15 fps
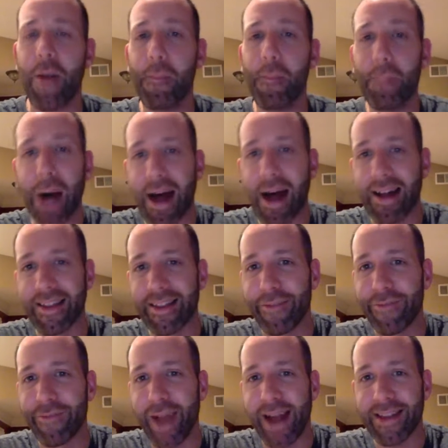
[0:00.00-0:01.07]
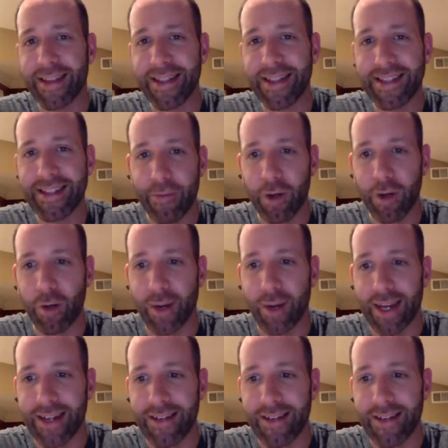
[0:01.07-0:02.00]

But the fact that it's evergreen